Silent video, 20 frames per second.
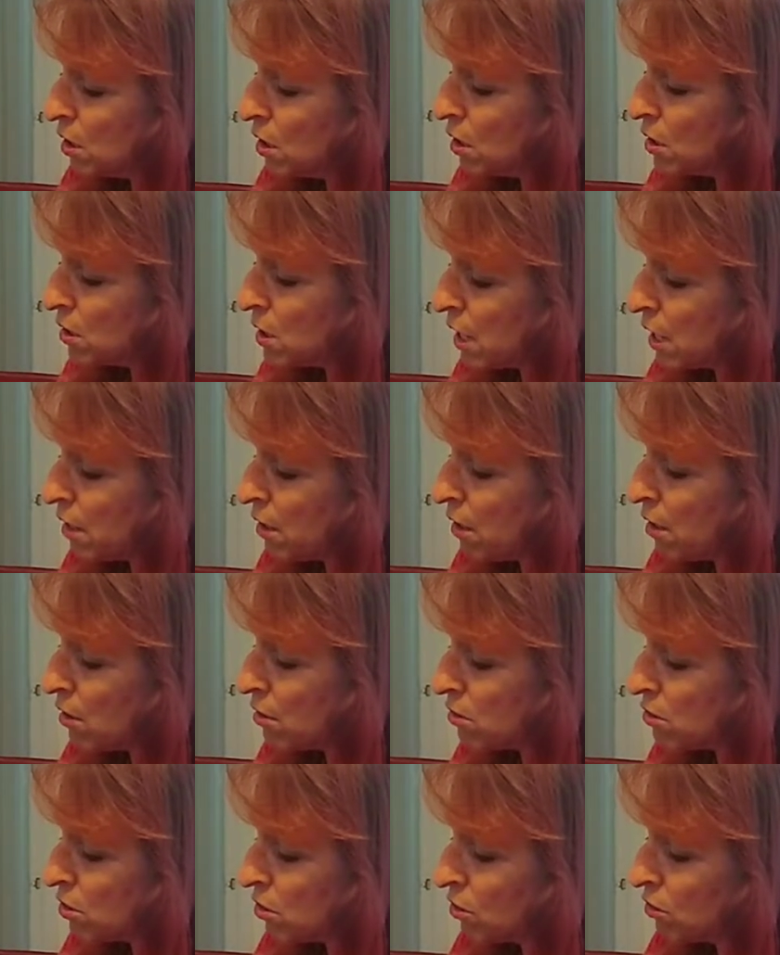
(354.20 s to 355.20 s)
These egg
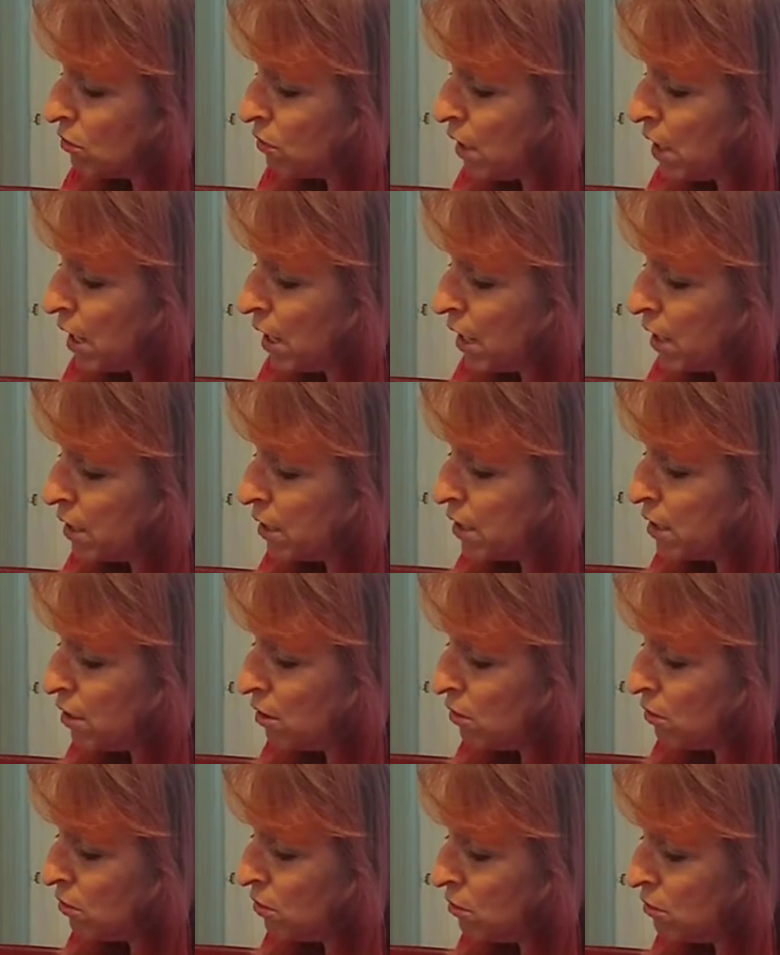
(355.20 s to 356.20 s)
cartons are great, I know,
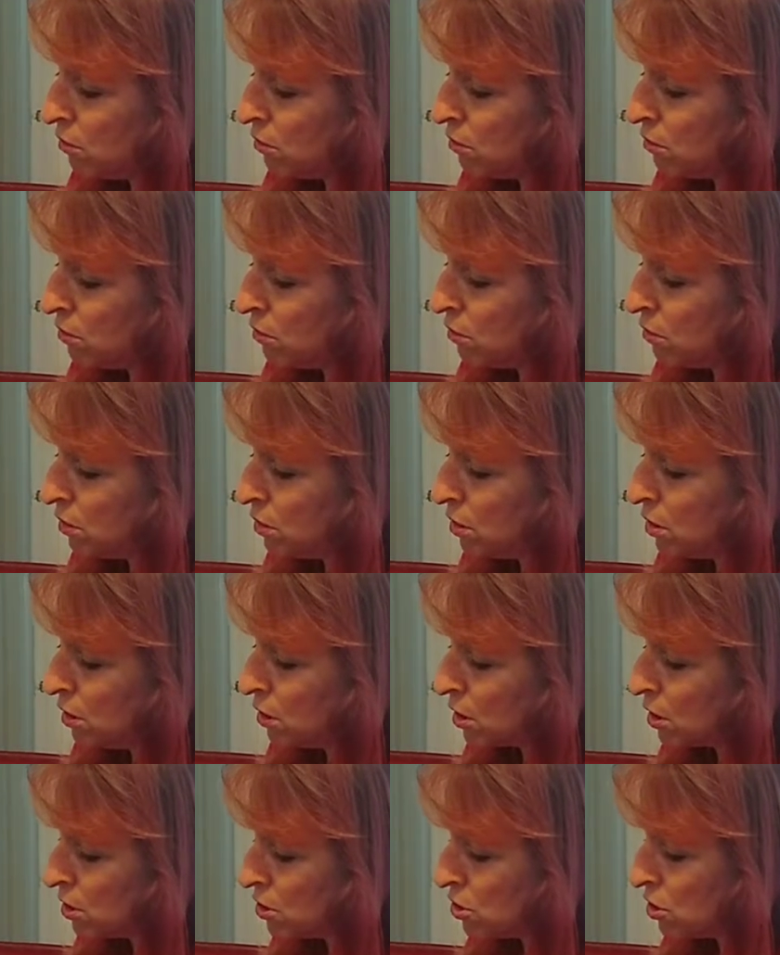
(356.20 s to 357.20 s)

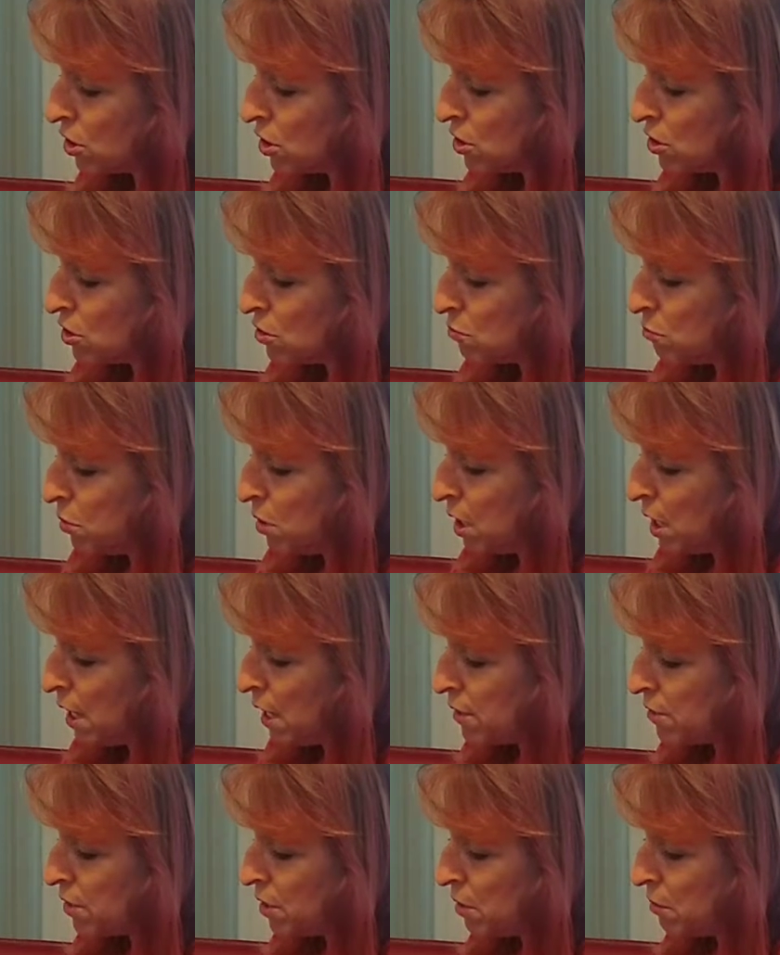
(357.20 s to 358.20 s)
but you can just
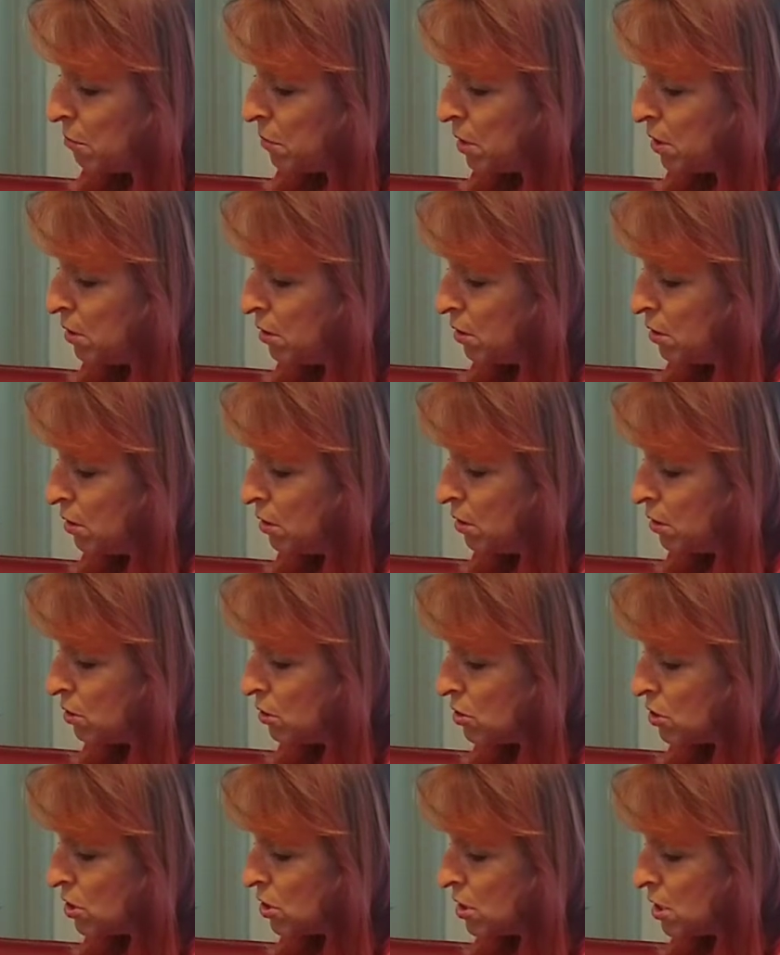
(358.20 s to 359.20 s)
plant them
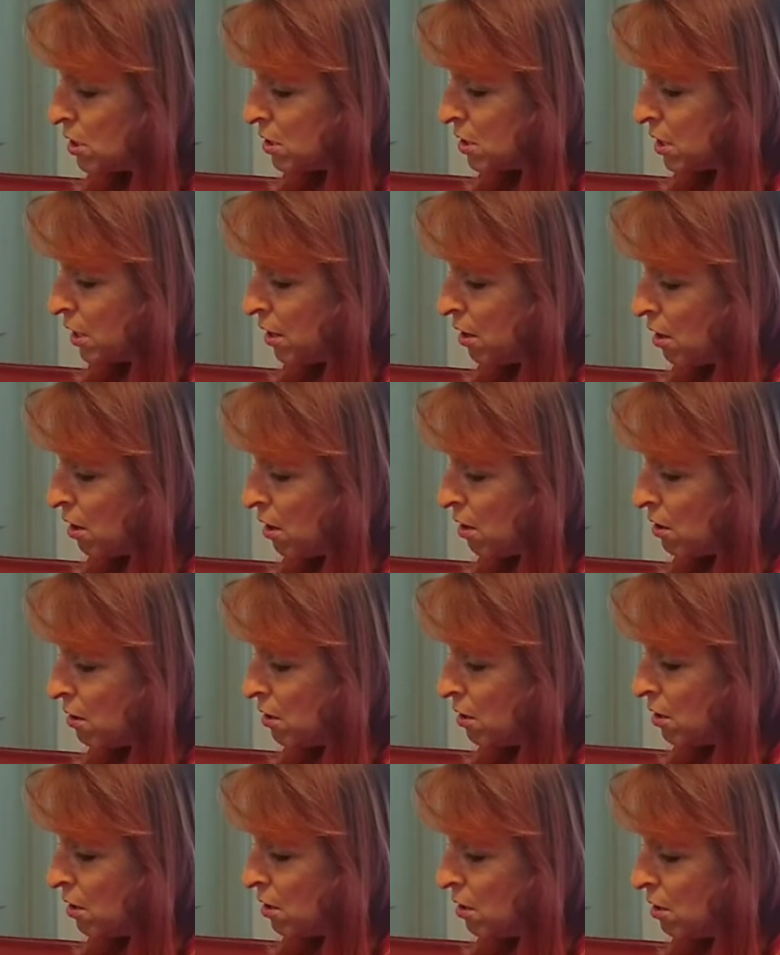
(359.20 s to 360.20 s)
just as they are.
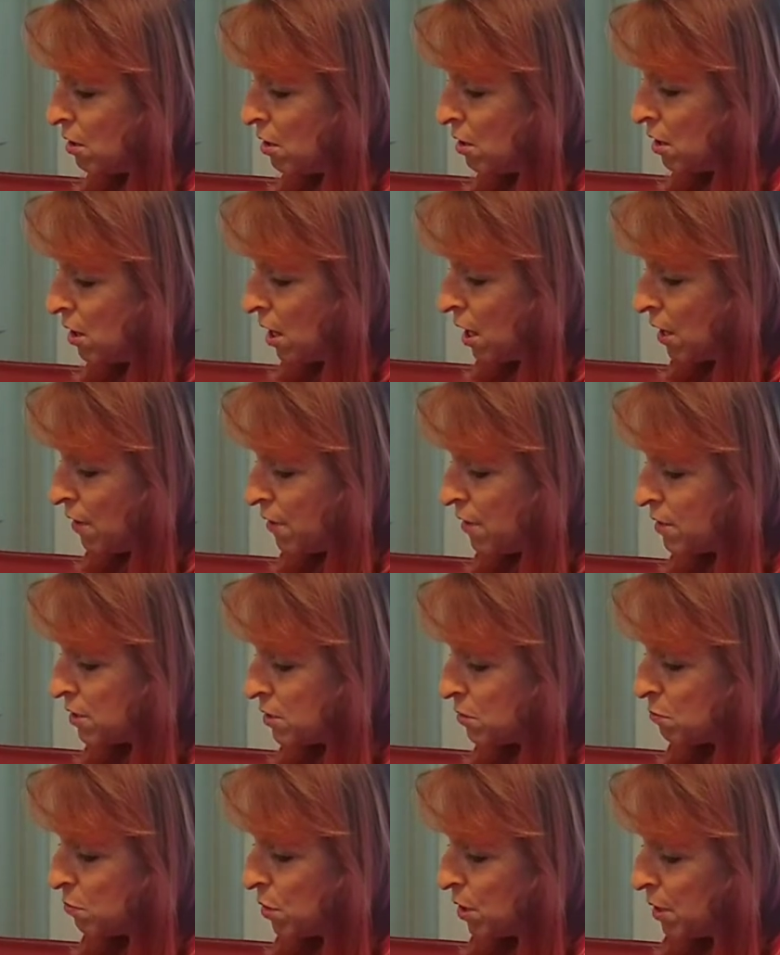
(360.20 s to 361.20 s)
And this
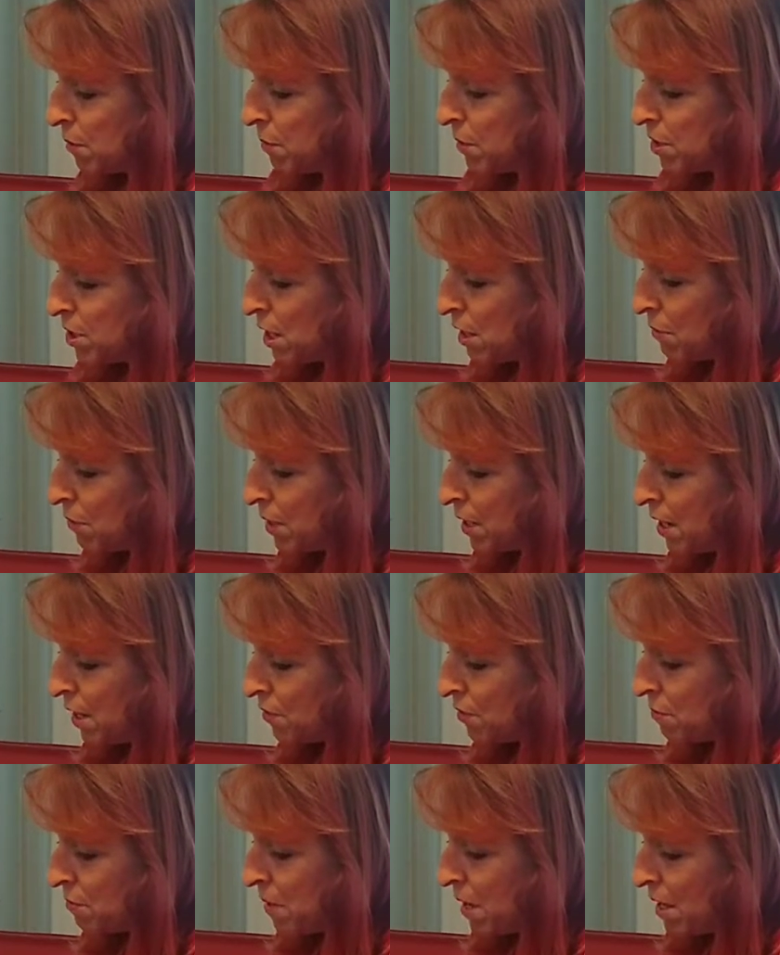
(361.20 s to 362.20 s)
is pretty much how we
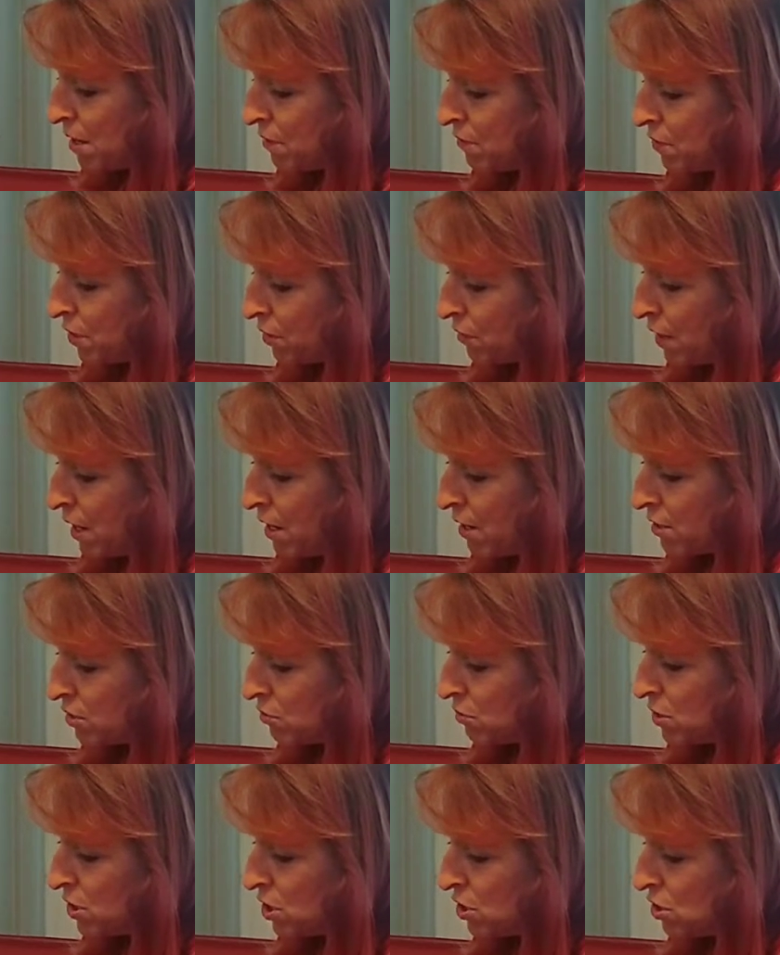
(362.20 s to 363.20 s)
got them out of the ground, is we